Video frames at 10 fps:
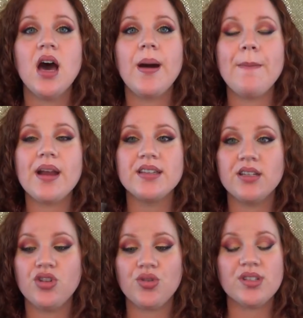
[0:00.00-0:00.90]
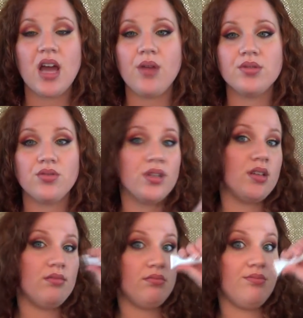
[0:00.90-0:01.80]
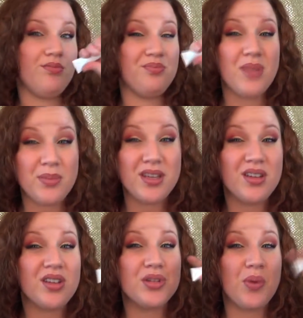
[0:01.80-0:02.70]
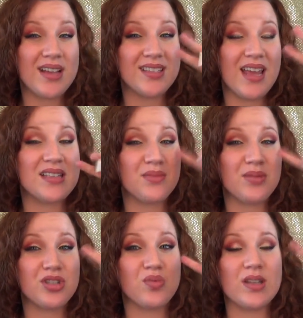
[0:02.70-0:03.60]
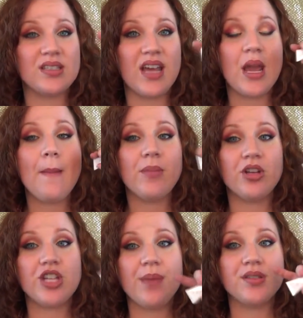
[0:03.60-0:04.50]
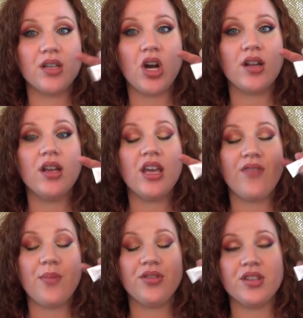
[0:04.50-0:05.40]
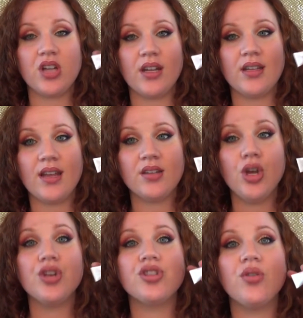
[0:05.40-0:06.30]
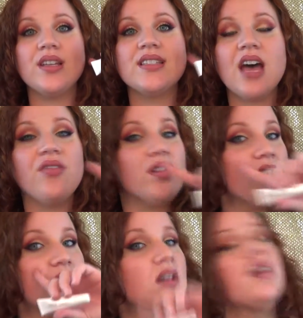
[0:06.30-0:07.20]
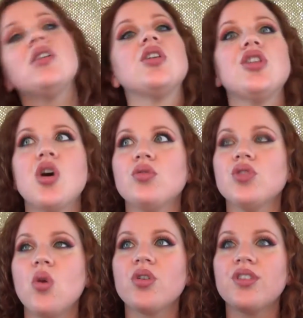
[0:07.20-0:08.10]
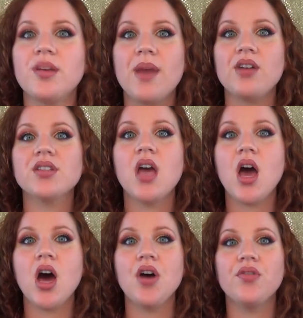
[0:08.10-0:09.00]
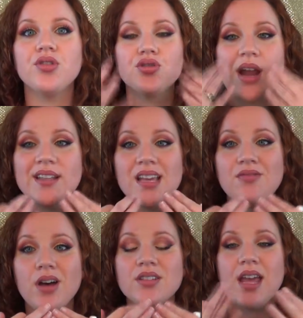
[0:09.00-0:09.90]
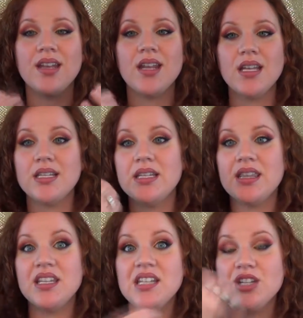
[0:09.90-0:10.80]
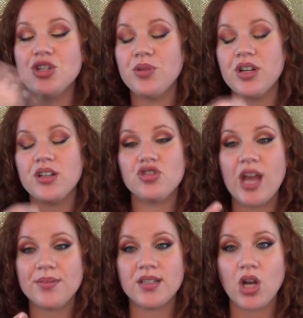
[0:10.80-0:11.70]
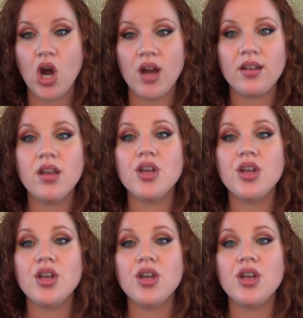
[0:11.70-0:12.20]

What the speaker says: I did notice I was only maybe twice a day, sometimes just once a day, putting chapstick on if I put this on at night. So it definitely, you know, lowered the amount of dryness I felt and the need to put chapstick on.